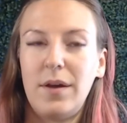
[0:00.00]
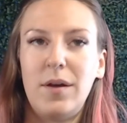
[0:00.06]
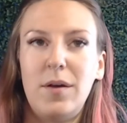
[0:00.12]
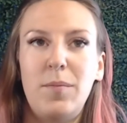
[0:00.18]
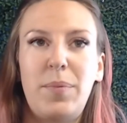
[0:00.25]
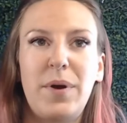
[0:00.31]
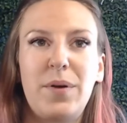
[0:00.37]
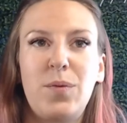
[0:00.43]

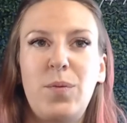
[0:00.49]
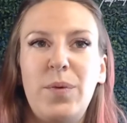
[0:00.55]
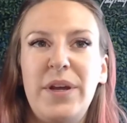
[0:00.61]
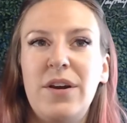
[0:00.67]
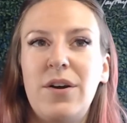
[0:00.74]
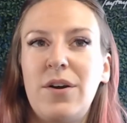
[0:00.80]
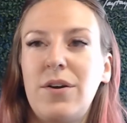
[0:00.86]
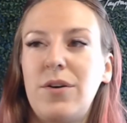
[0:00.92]
But
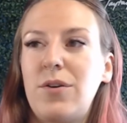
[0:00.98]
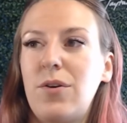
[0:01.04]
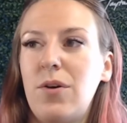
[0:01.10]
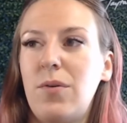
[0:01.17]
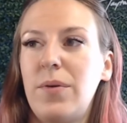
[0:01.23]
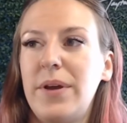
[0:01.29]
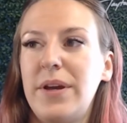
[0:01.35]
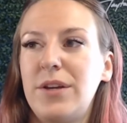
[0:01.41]
we are
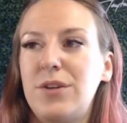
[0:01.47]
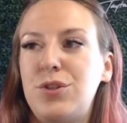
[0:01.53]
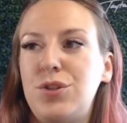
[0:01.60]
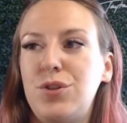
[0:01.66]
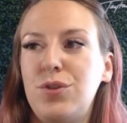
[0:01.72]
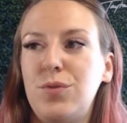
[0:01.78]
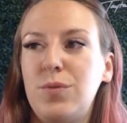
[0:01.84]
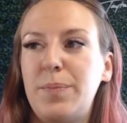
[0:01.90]
going
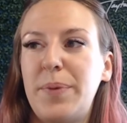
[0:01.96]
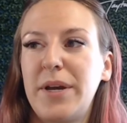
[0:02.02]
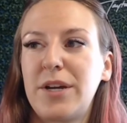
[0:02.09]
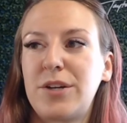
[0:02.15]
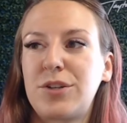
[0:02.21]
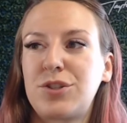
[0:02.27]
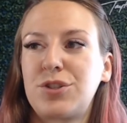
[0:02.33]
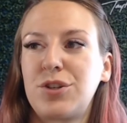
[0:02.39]
to
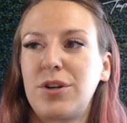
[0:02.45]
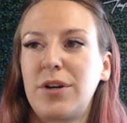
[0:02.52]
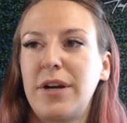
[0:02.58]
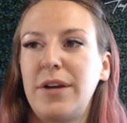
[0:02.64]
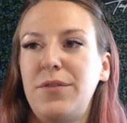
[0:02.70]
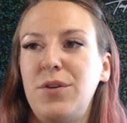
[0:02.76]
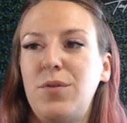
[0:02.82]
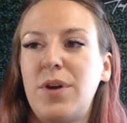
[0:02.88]
picture,
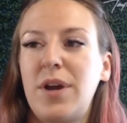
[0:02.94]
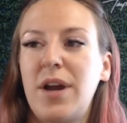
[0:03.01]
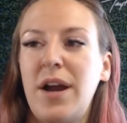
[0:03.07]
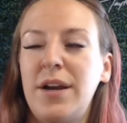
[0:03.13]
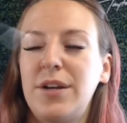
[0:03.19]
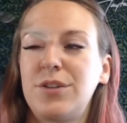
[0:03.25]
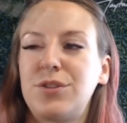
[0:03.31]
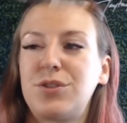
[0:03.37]
if you
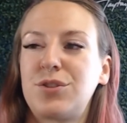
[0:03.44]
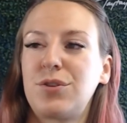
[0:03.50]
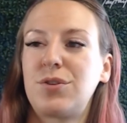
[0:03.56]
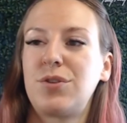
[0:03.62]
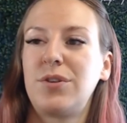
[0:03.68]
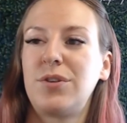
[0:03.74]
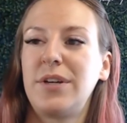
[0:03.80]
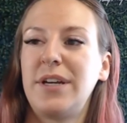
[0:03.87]
cut a
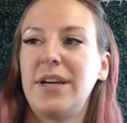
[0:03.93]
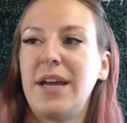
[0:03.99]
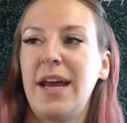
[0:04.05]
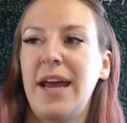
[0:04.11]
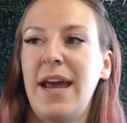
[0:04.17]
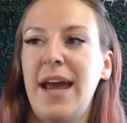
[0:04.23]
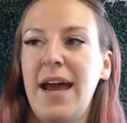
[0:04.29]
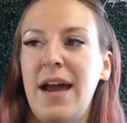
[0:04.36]
circle in
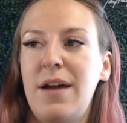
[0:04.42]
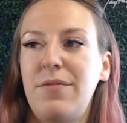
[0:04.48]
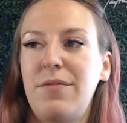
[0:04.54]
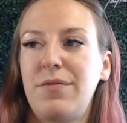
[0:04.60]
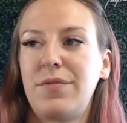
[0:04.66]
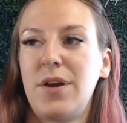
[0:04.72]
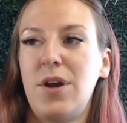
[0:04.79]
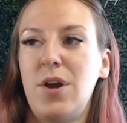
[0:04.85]
half,
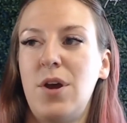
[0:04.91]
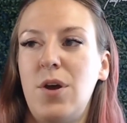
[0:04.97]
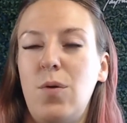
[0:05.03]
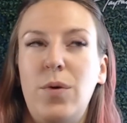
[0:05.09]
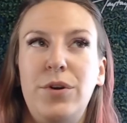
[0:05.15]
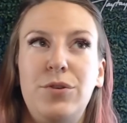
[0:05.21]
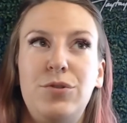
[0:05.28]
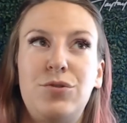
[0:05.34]

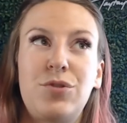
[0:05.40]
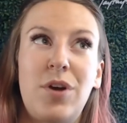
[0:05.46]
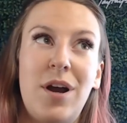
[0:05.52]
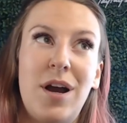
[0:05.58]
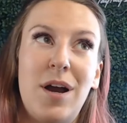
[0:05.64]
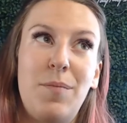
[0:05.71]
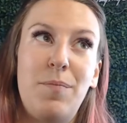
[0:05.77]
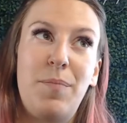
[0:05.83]
when you draw
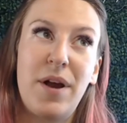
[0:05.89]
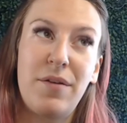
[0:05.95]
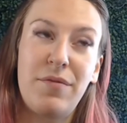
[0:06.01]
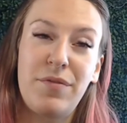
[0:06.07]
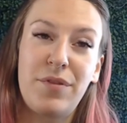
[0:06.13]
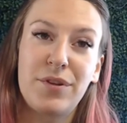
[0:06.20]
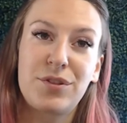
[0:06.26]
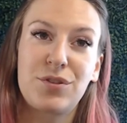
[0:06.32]

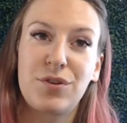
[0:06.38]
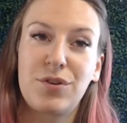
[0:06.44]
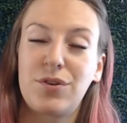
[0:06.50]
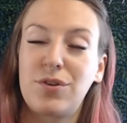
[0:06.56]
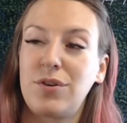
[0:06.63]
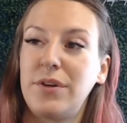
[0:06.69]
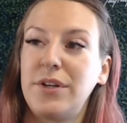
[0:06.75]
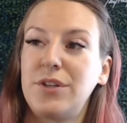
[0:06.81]
above the
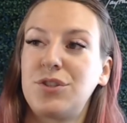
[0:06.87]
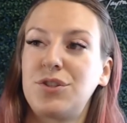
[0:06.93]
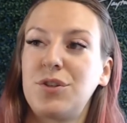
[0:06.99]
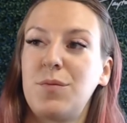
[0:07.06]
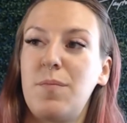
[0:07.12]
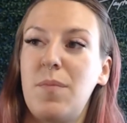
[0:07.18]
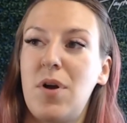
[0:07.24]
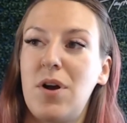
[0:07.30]
circle, it
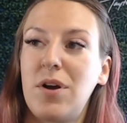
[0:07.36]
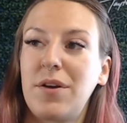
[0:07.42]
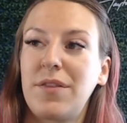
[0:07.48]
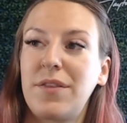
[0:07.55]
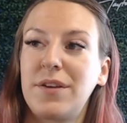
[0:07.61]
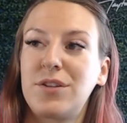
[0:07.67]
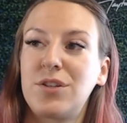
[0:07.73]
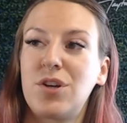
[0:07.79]
should mock
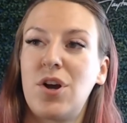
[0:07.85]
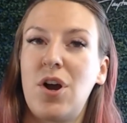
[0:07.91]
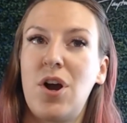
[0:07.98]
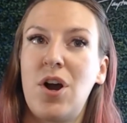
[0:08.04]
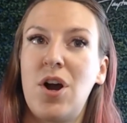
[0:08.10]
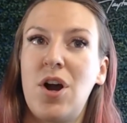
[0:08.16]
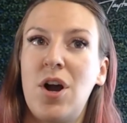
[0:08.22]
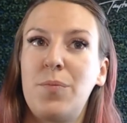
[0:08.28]
the
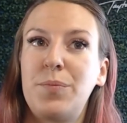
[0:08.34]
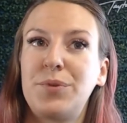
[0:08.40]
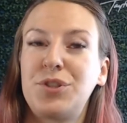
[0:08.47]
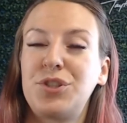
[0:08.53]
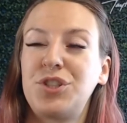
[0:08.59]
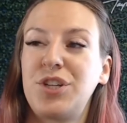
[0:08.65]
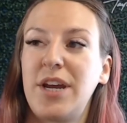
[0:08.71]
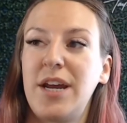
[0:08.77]
top
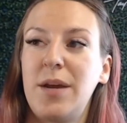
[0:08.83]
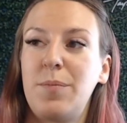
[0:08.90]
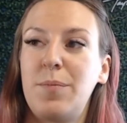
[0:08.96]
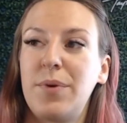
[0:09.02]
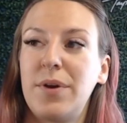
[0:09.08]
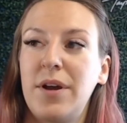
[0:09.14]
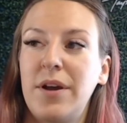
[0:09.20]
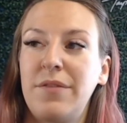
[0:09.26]
shape
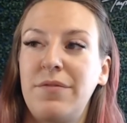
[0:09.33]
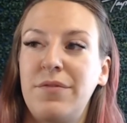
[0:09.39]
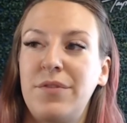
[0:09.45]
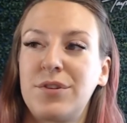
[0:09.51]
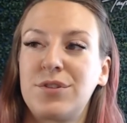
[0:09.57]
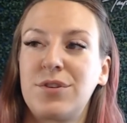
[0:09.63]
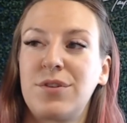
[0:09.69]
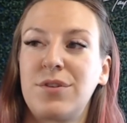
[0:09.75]
of the
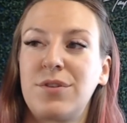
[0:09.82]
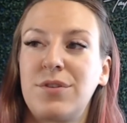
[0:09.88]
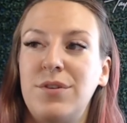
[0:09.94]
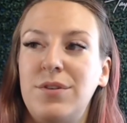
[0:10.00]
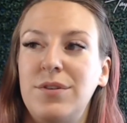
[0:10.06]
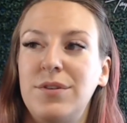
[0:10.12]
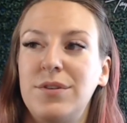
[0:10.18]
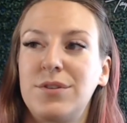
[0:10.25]

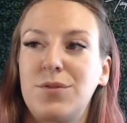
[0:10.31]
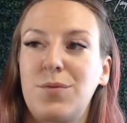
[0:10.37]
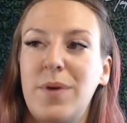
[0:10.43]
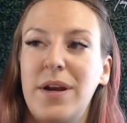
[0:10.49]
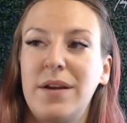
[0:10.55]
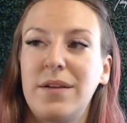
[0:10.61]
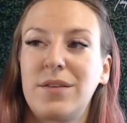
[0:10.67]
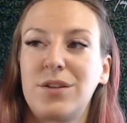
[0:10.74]
circle. So,
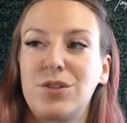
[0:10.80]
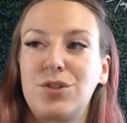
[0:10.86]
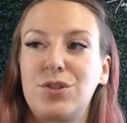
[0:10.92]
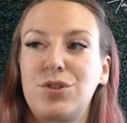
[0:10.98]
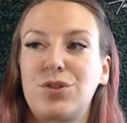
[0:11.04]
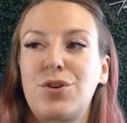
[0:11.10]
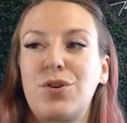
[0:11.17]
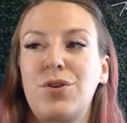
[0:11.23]
right, the
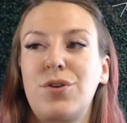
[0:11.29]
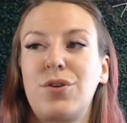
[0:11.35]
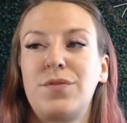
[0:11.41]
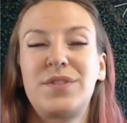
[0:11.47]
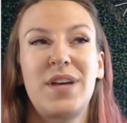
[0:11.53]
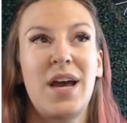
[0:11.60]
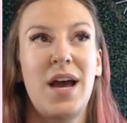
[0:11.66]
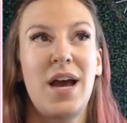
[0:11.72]

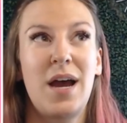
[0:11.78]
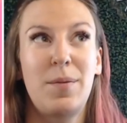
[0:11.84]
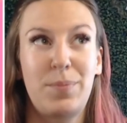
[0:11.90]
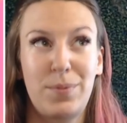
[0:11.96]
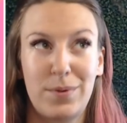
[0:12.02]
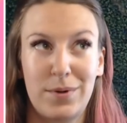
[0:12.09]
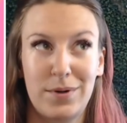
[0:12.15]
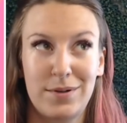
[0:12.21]
curves
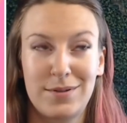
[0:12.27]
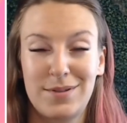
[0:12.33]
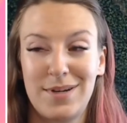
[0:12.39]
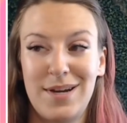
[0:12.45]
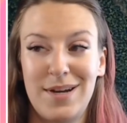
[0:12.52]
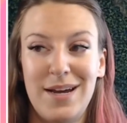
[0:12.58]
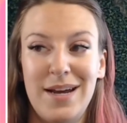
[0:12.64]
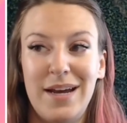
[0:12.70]
upwards.
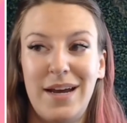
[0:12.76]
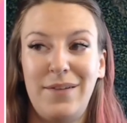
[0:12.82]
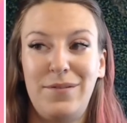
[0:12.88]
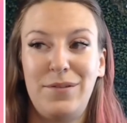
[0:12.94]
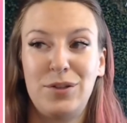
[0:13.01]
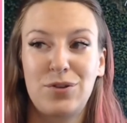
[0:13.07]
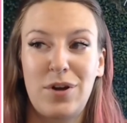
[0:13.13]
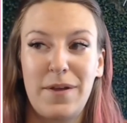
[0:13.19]
If
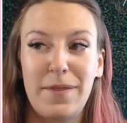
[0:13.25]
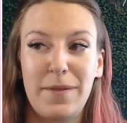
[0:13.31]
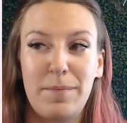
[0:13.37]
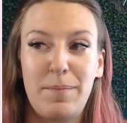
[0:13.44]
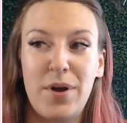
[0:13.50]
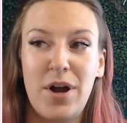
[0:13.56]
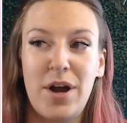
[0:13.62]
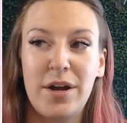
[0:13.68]
you draw on the
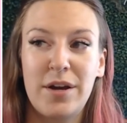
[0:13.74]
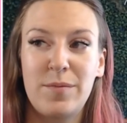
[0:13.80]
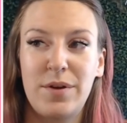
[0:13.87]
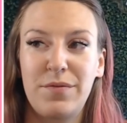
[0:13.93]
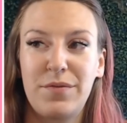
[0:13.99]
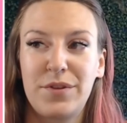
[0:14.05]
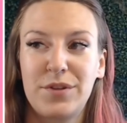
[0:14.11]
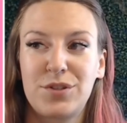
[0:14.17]
bottom
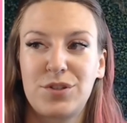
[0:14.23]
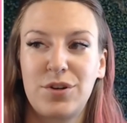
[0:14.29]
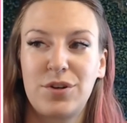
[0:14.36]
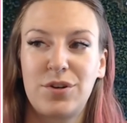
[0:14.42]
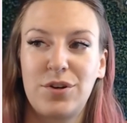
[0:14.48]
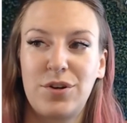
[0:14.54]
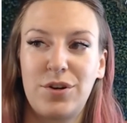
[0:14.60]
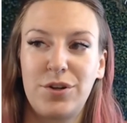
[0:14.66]
of the
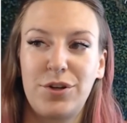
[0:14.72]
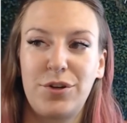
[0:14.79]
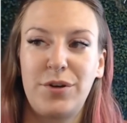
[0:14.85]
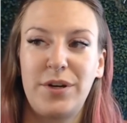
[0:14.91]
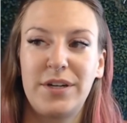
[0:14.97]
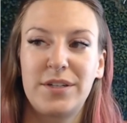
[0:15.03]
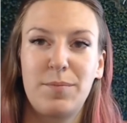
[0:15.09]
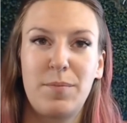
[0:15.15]
circle, you
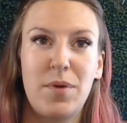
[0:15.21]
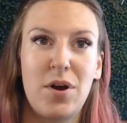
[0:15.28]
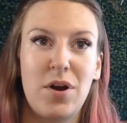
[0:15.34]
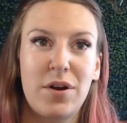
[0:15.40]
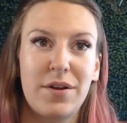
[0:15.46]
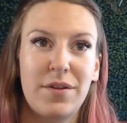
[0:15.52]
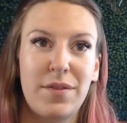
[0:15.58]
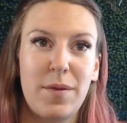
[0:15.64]
need to
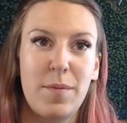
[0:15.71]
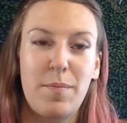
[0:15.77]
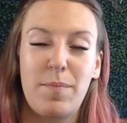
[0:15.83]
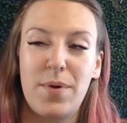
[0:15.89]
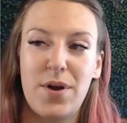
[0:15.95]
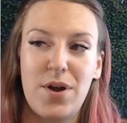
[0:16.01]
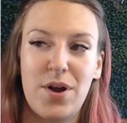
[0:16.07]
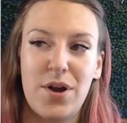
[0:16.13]
mock the
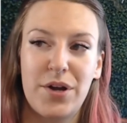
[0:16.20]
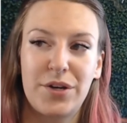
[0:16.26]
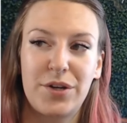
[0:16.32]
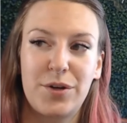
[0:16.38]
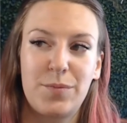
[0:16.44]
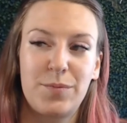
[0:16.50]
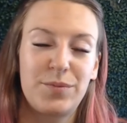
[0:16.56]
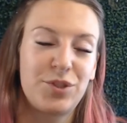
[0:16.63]

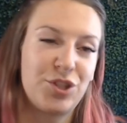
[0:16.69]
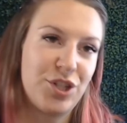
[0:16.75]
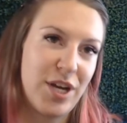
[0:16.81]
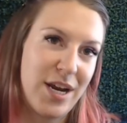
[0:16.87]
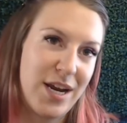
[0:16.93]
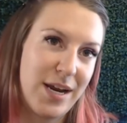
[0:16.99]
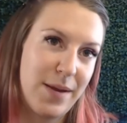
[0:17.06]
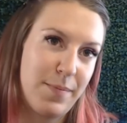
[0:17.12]
bottom
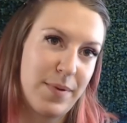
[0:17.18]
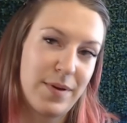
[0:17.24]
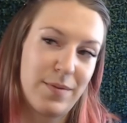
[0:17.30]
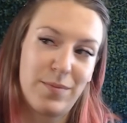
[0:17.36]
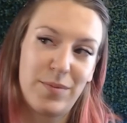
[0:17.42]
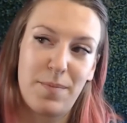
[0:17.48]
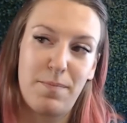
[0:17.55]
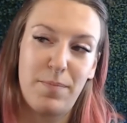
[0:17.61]
shape,
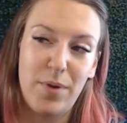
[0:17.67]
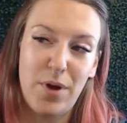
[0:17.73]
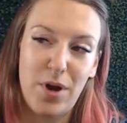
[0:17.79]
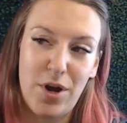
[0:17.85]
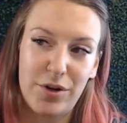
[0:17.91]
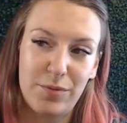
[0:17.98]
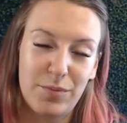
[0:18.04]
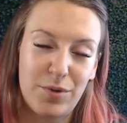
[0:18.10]
the
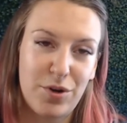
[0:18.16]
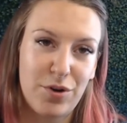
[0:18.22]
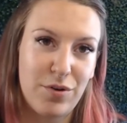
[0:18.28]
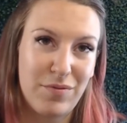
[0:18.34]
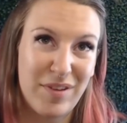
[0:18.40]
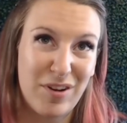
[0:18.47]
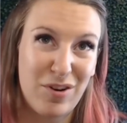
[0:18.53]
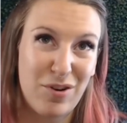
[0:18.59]
bottom
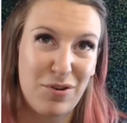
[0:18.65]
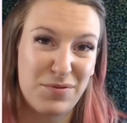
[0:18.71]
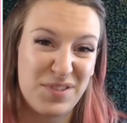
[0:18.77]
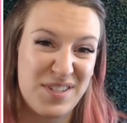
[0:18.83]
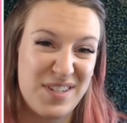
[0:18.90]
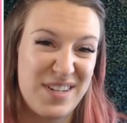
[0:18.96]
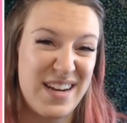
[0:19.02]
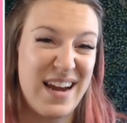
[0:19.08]
curve that
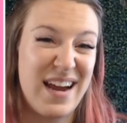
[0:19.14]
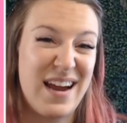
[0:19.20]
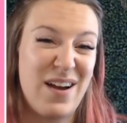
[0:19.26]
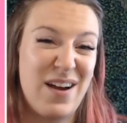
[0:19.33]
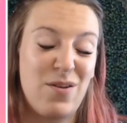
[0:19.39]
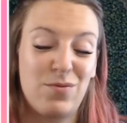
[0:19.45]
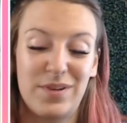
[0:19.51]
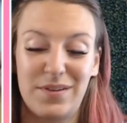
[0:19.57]
curves
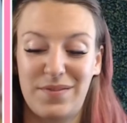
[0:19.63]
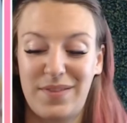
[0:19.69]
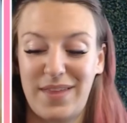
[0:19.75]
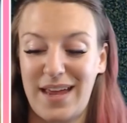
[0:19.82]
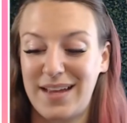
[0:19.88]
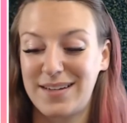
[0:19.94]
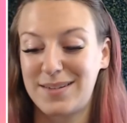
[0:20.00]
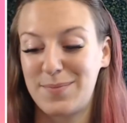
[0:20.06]
down, if
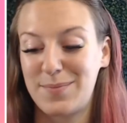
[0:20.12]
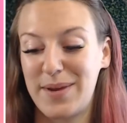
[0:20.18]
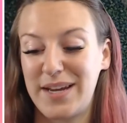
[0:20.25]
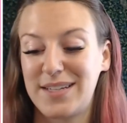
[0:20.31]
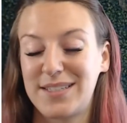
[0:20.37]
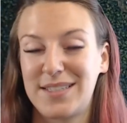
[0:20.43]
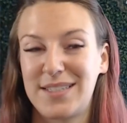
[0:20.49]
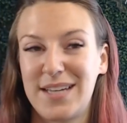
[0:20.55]
that
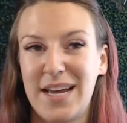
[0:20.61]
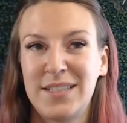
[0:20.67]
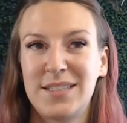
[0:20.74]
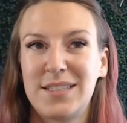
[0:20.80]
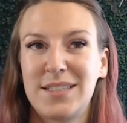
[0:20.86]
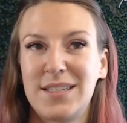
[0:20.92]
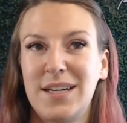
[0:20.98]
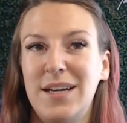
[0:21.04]
makes
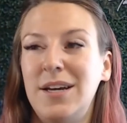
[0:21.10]
sense.